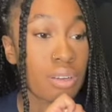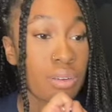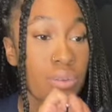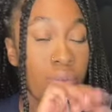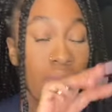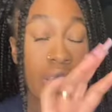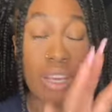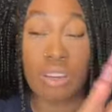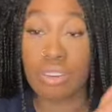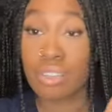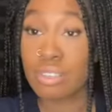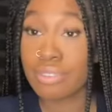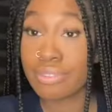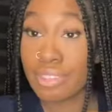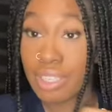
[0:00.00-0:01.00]
Wade gonna
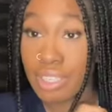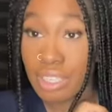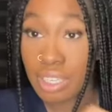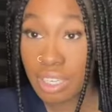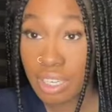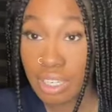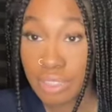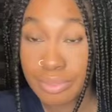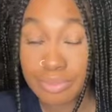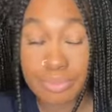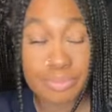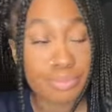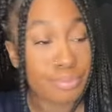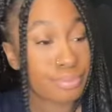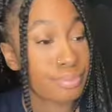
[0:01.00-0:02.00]
confront her.
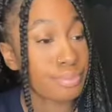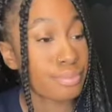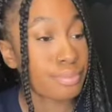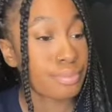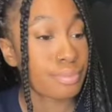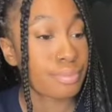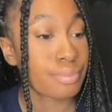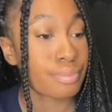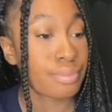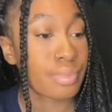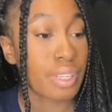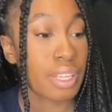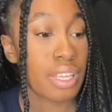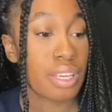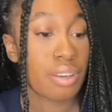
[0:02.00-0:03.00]

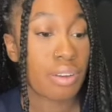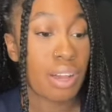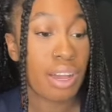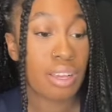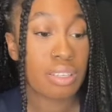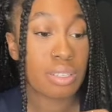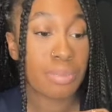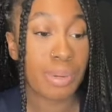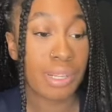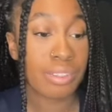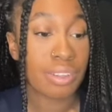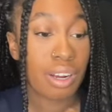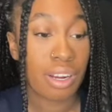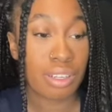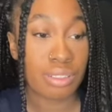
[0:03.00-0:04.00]
He gonna ask her about
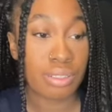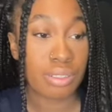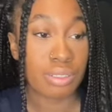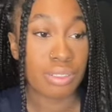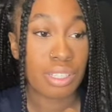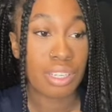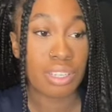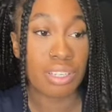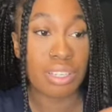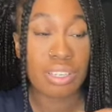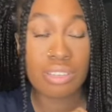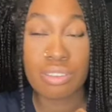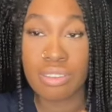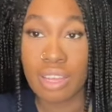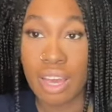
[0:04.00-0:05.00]
the article. Did she
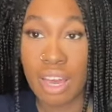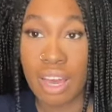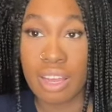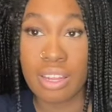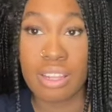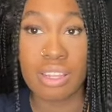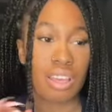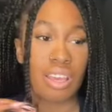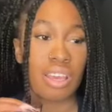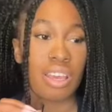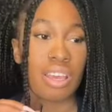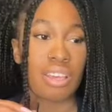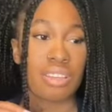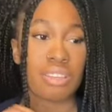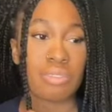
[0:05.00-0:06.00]
do that?
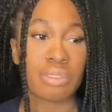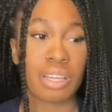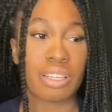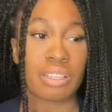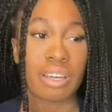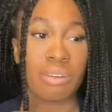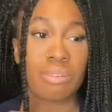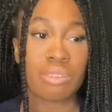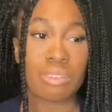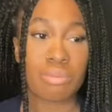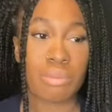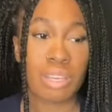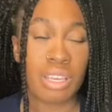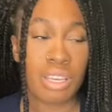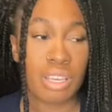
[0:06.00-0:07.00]
And she was like, that wasn't
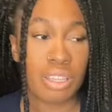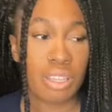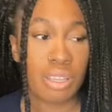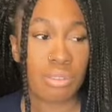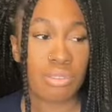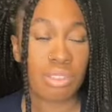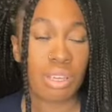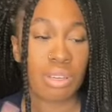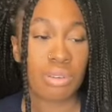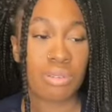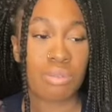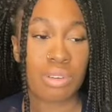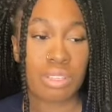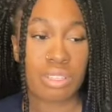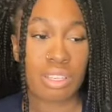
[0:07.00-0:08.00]
me. And then he was like, who
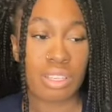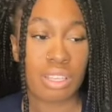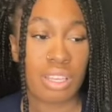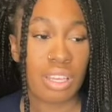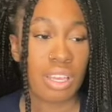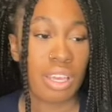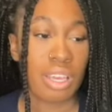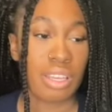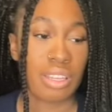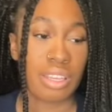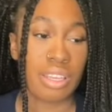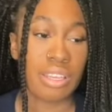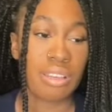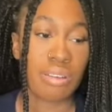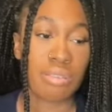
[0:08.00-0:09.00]
was it? And then
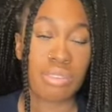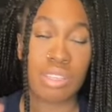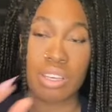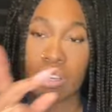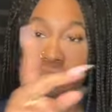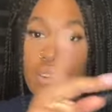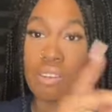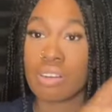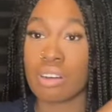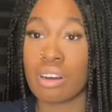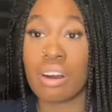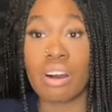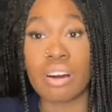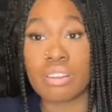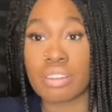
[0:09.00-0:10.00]
he gonna tell
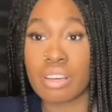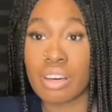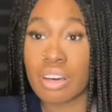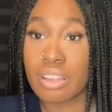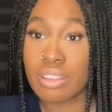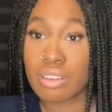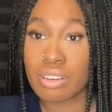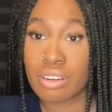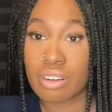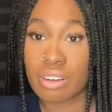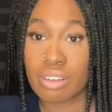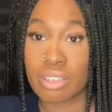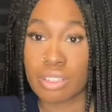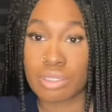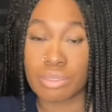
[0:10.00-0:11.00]
on the other
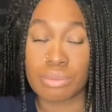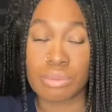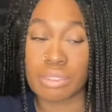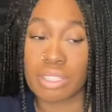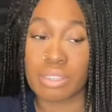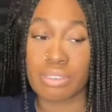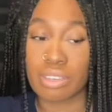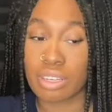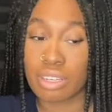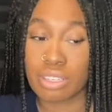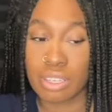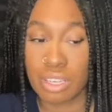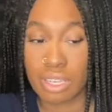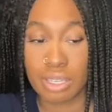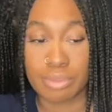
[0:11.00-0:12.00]
girl, which I've heard her
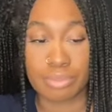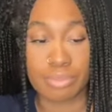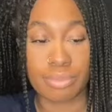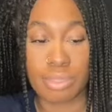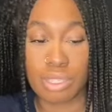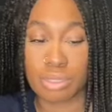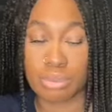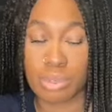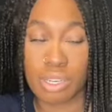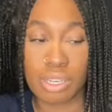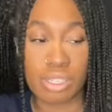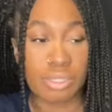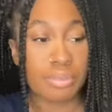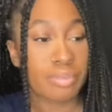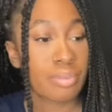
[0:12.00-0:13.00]
name as
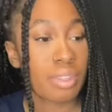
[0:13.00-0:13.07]
well.